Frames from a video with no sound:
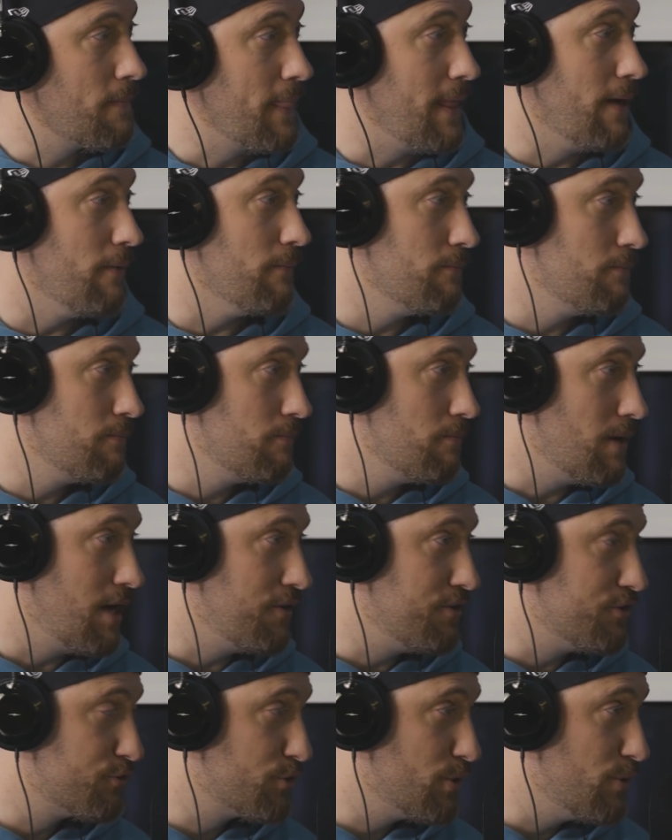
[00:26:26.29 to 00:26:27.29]
Now,
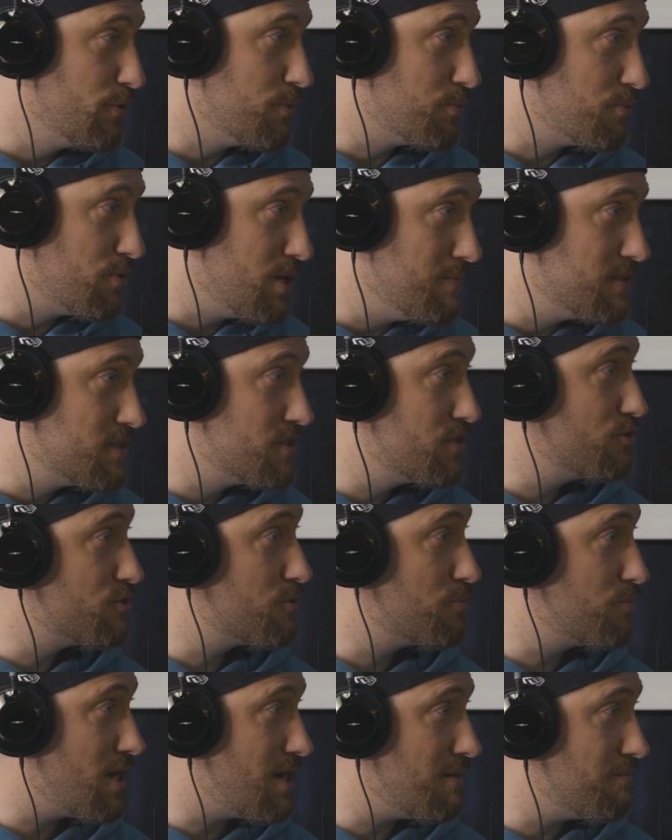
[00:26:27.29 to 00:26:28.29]
I disagree with the premise that
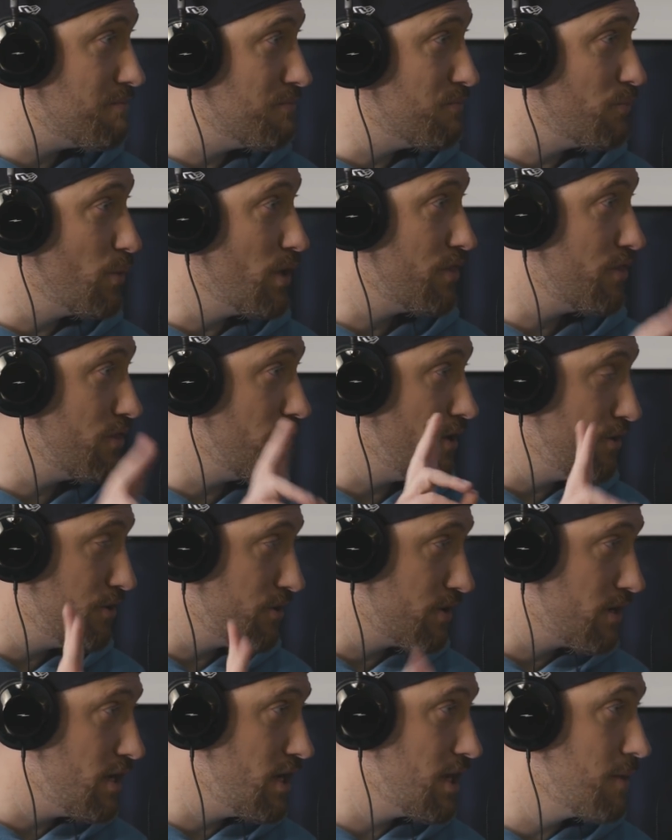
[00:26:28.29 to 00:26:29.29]
there's a problem with
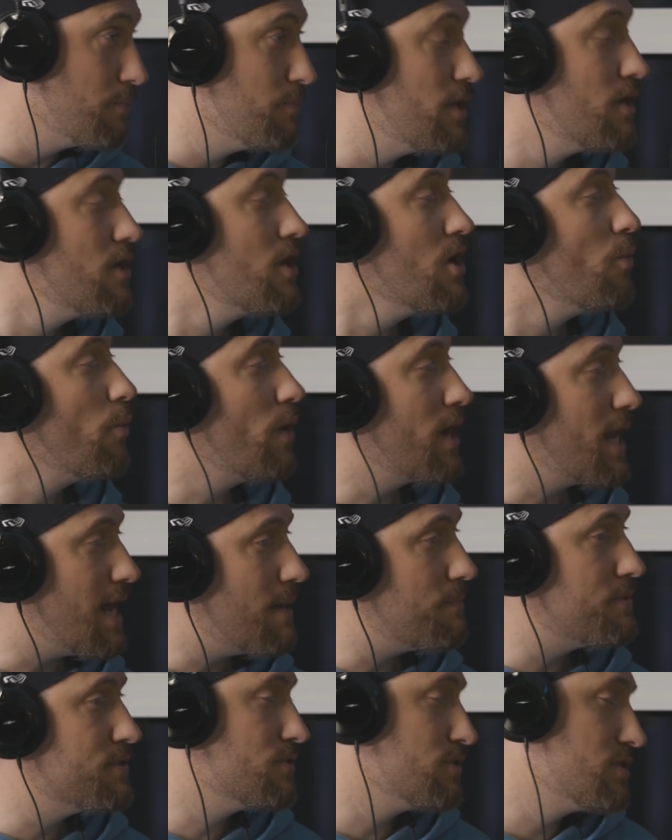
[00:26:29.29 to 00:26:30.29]
undercutting, but what
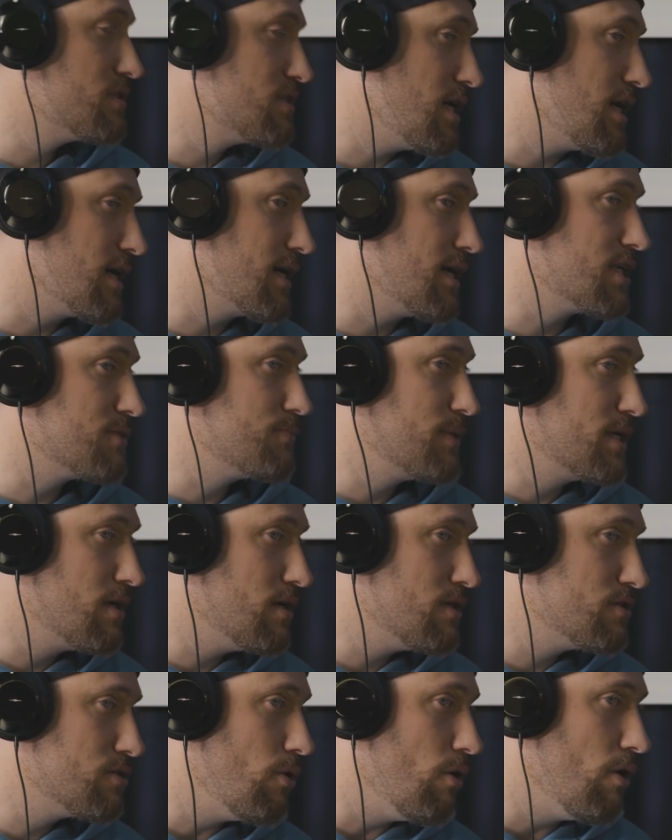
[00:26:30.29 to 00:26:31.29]
happens on StockX,
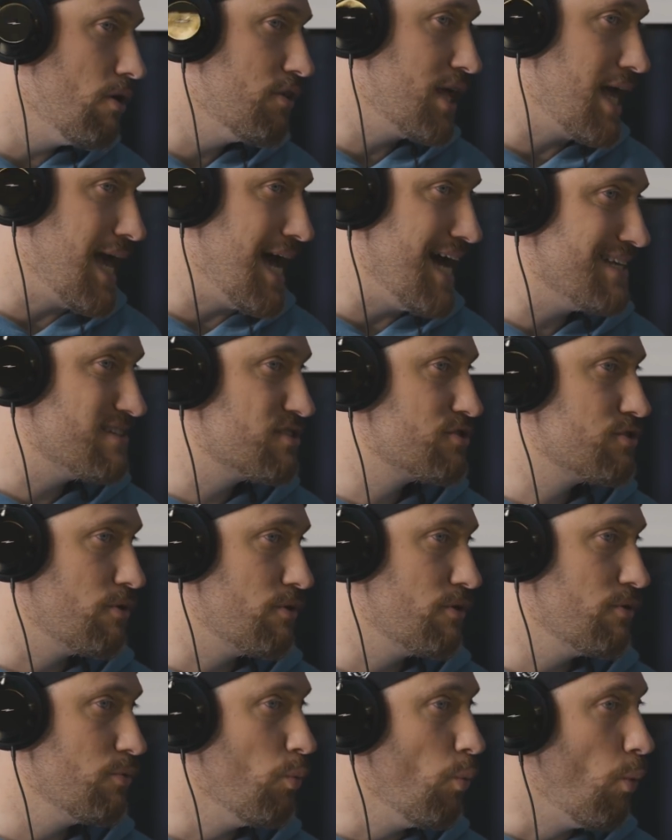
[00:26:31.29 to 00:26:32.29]
because all the asks
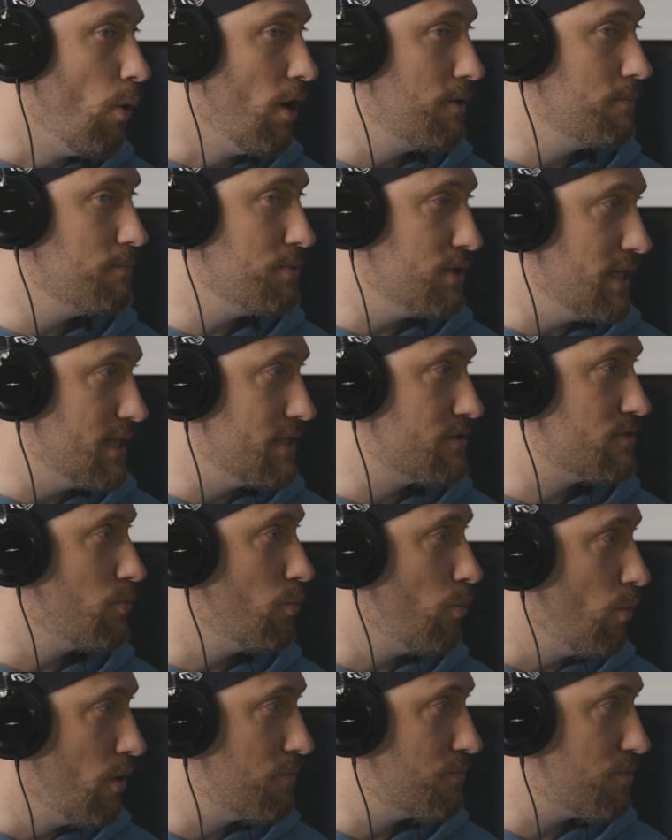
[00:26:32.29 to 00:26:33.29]
are in one place,
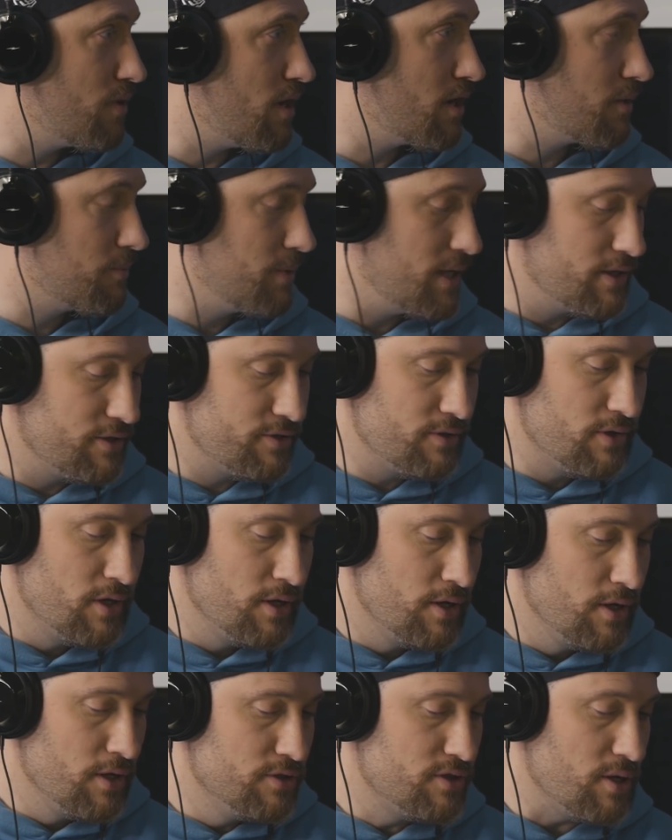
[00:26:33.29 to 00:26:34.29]
in one product page,
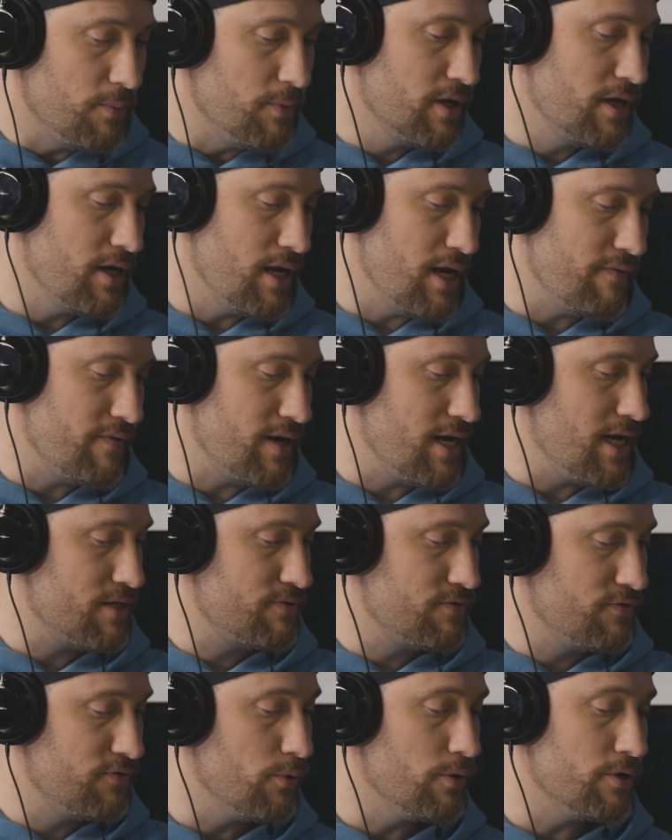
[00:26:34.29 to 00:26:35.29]
someone can have an
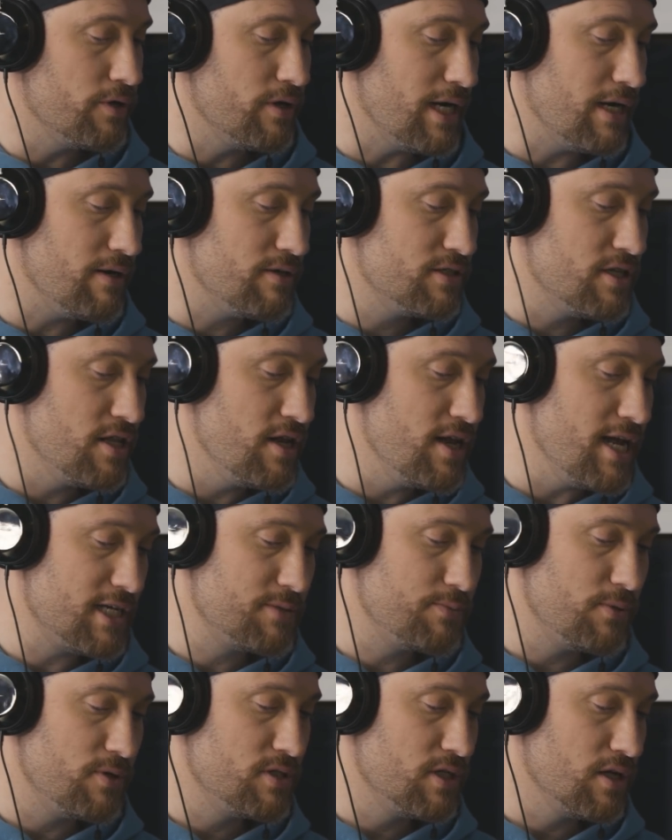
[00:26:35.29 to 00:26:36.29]
ask for $400, and the
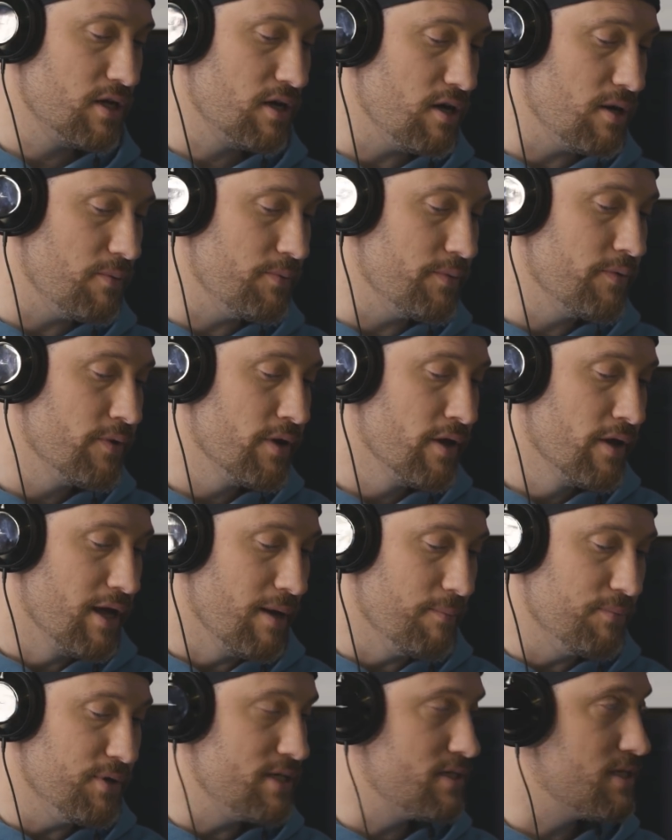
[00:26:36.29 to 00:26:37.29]
next person come
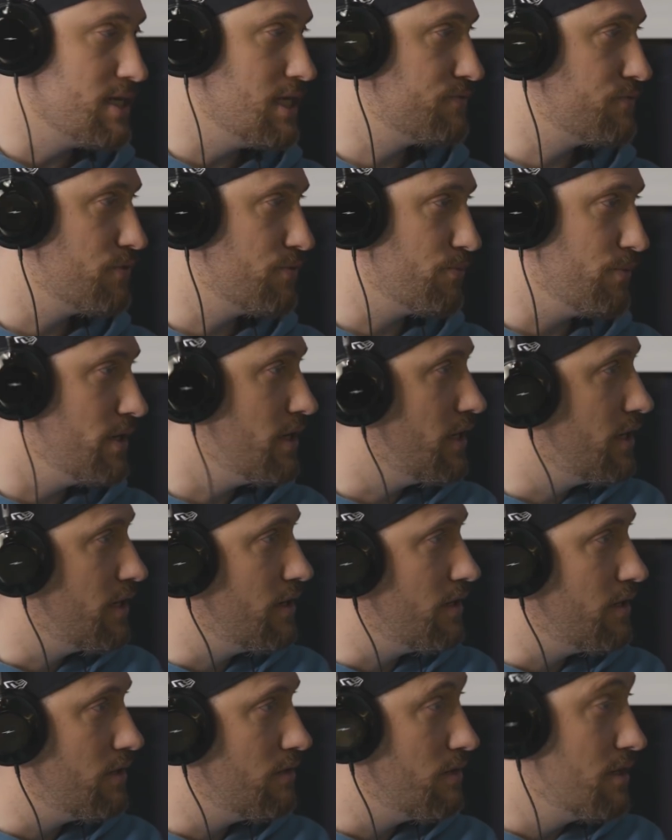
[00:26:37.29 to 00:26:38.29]
and place an ask for
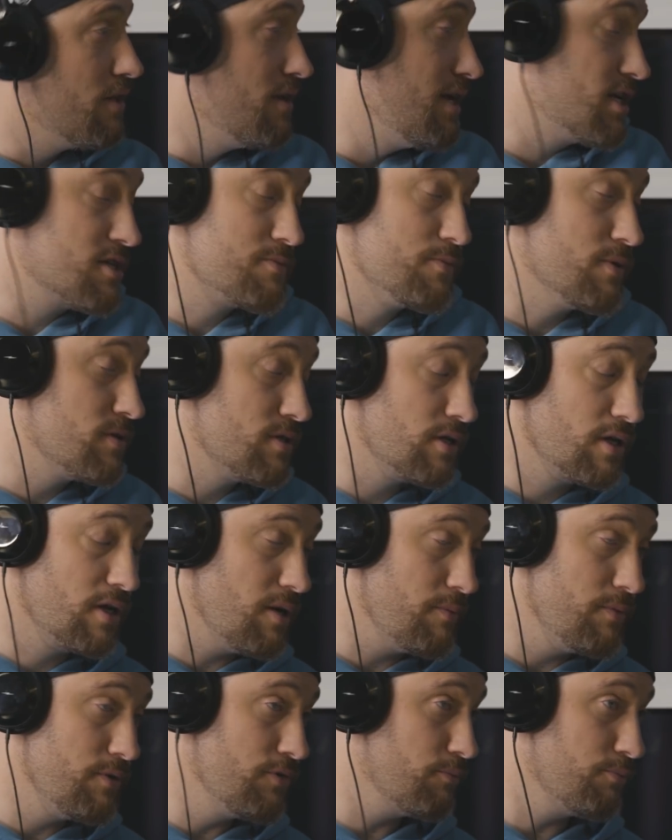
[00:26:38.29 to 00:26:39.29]
$399, and the next person
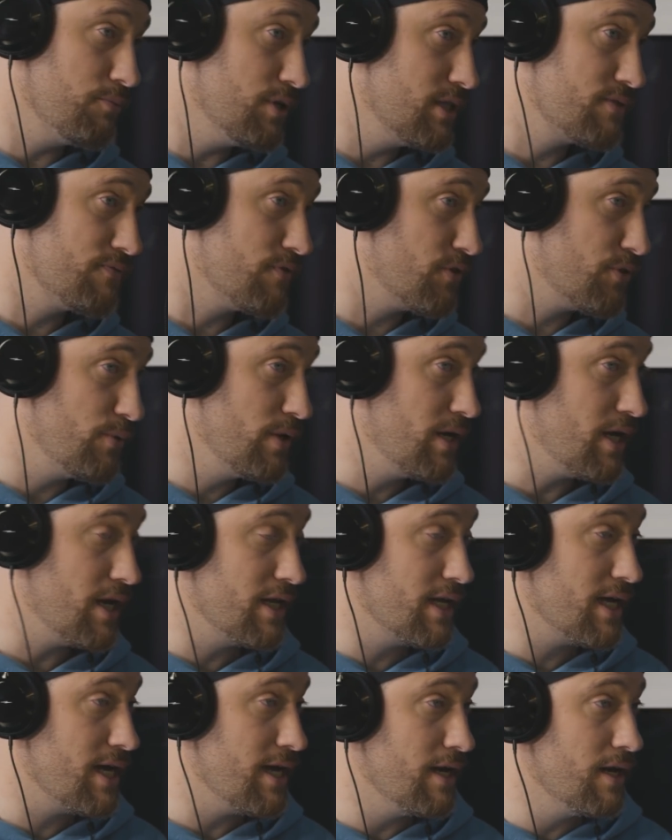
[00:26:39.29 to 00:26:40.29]
come and place it for
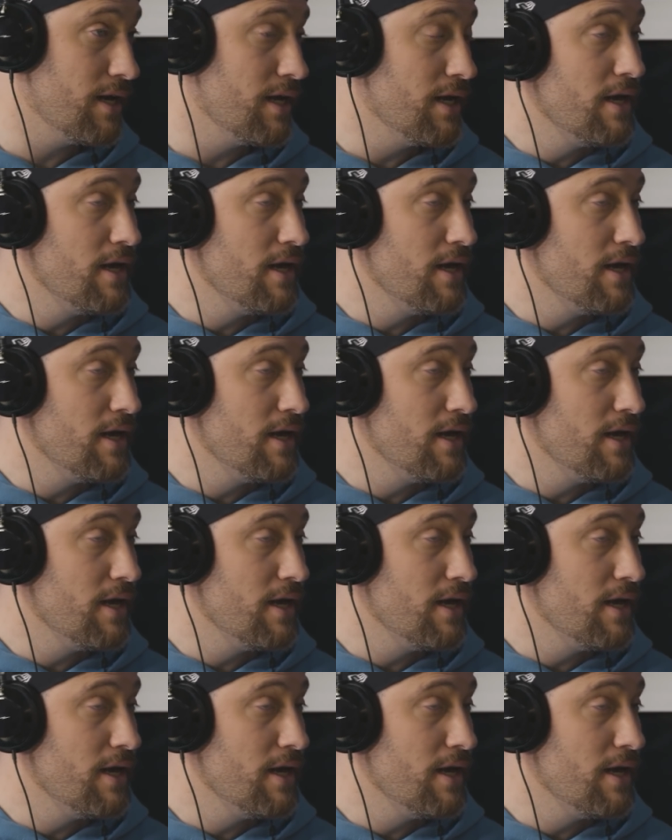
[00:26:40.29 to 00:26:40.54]
$398.